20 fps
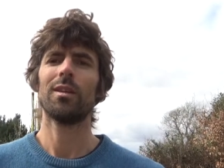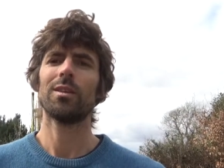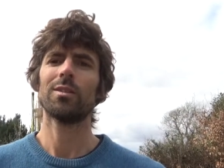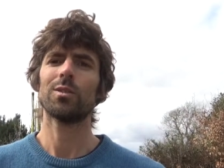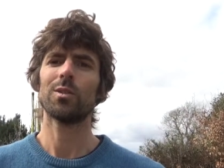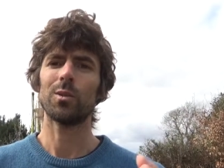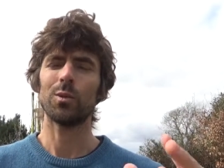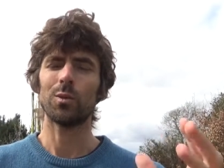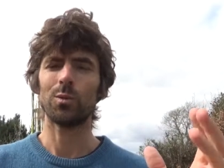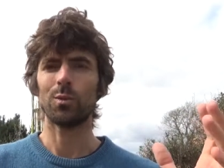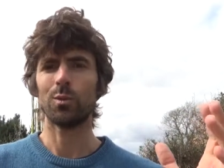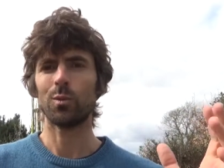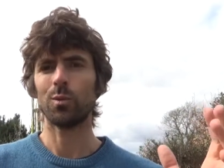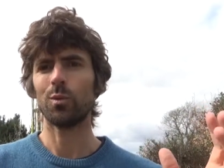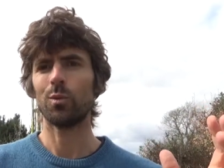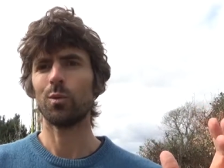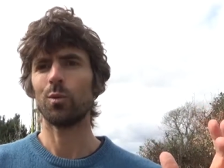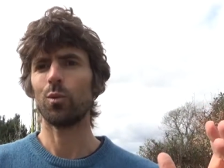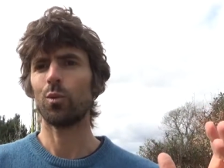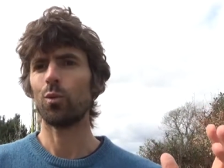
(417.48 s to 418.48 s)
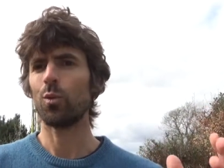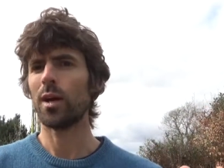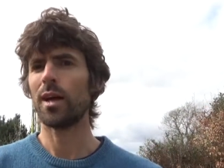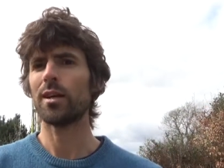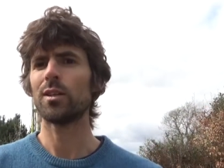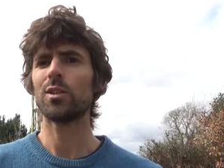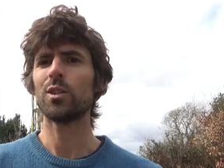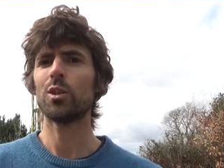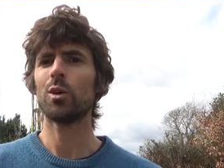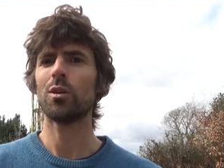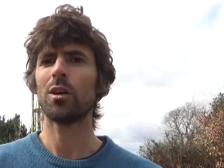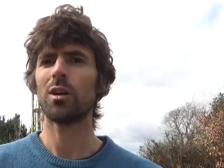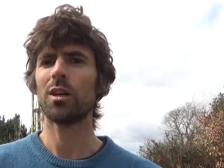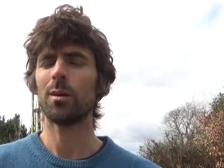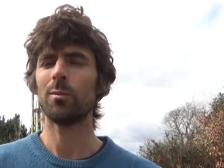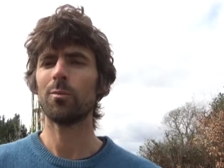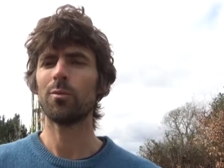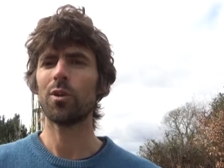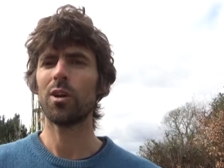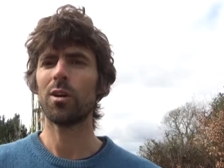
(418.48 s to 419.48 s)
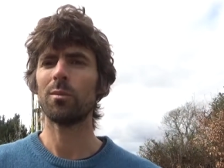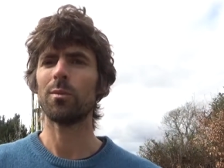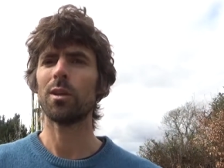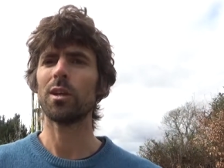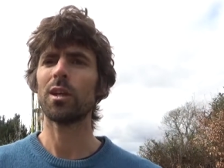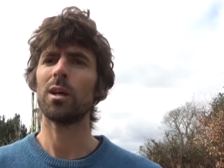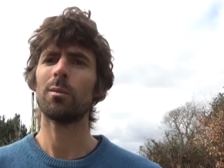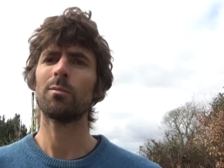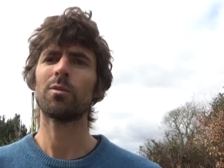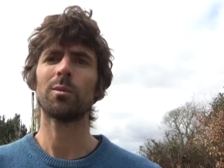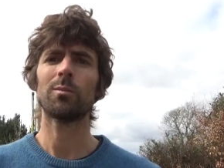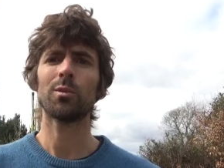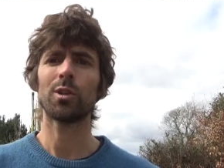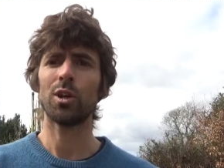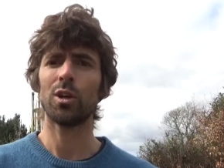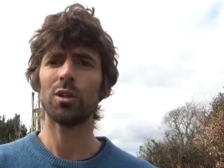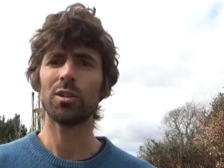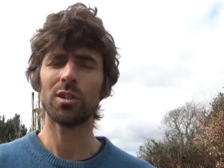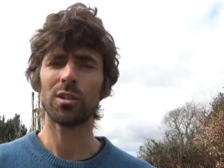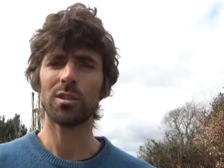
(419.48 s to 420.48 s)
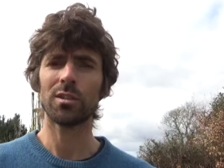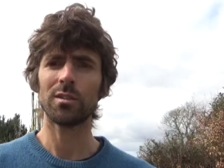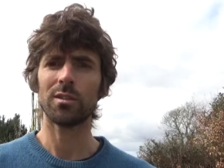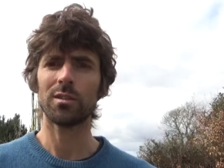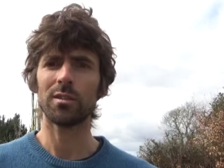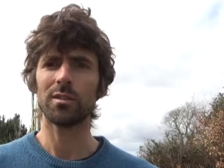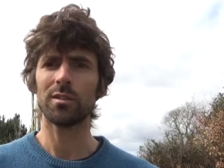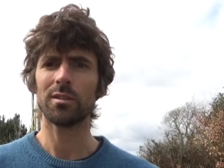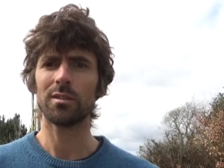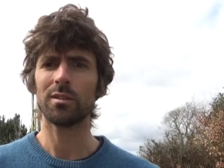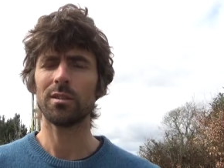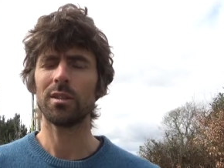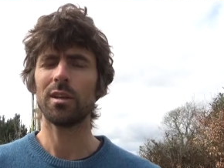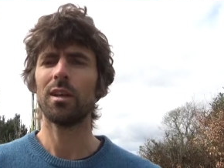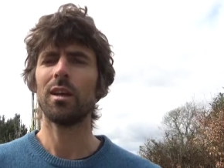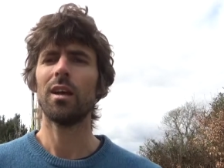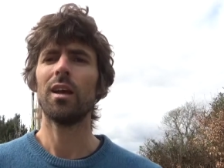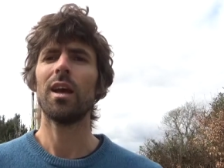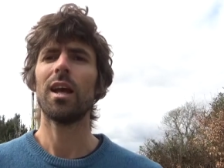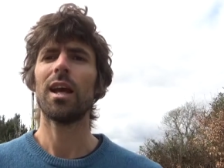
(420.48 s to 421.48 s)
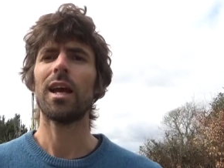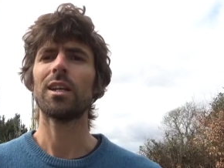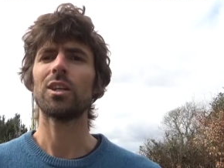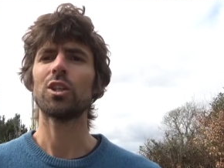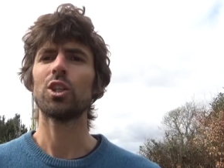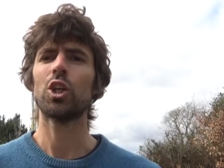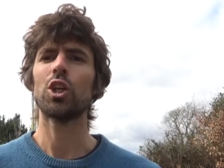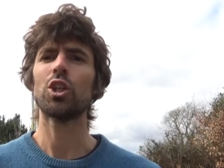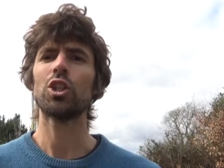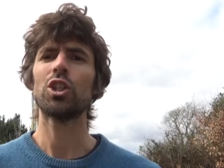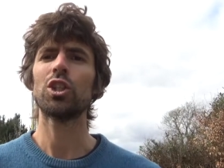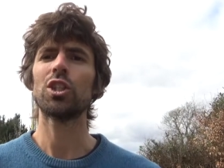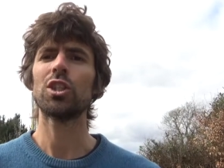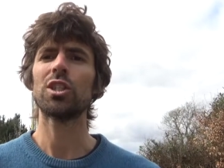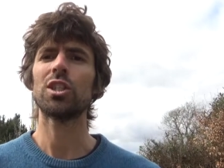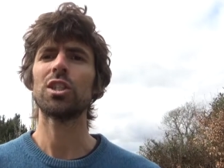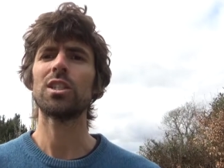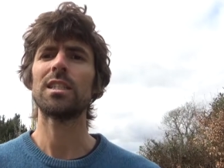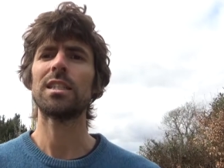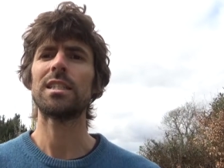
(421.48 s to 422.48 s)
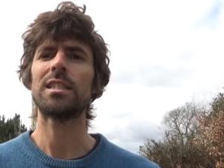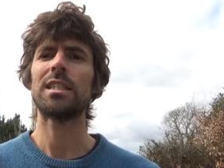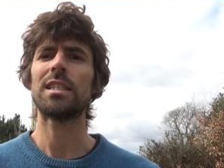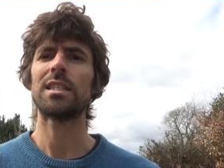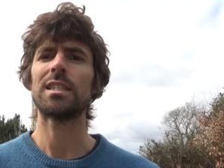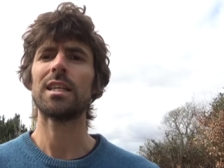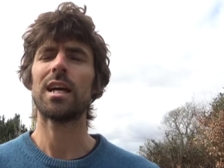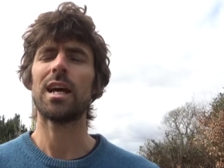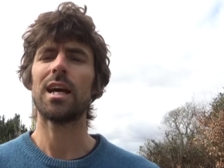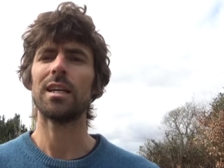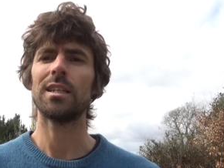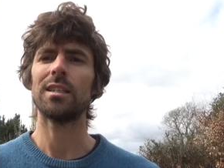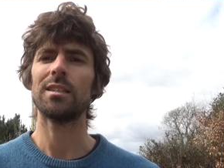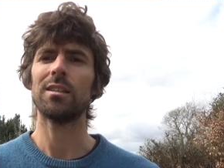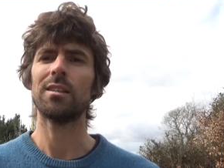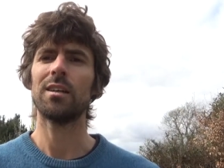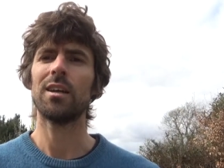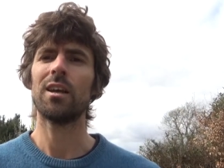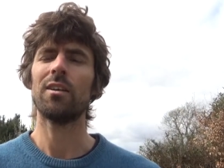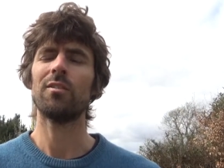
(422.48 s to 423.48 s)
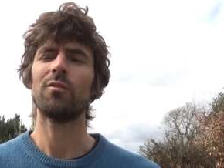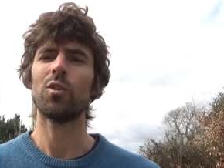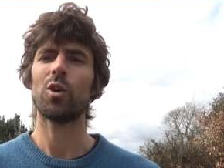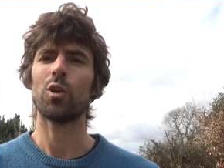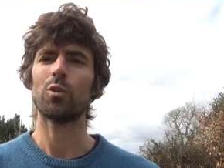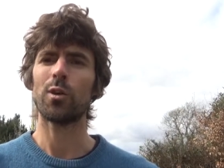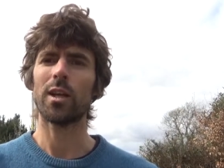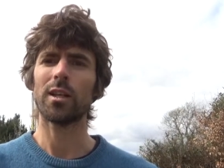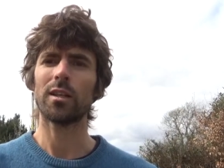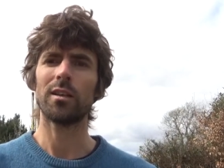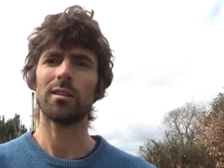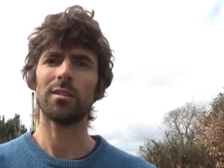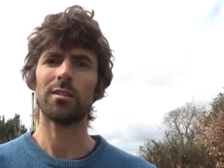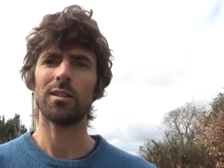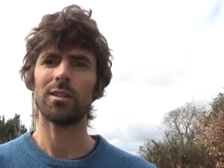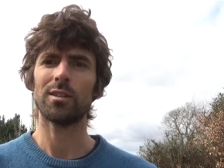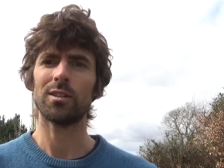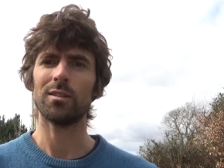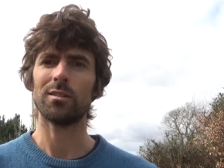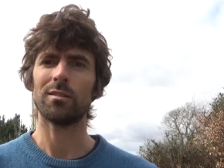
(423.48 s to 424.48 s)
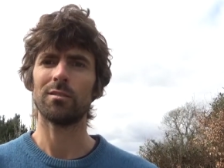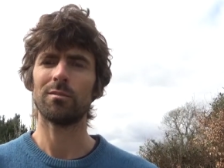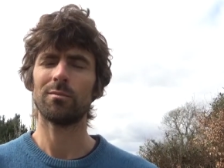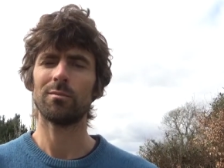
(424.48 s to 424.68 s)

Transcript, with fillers: So, where does yoga come from? It comes from consciousness, and consciousness is desire for recognition.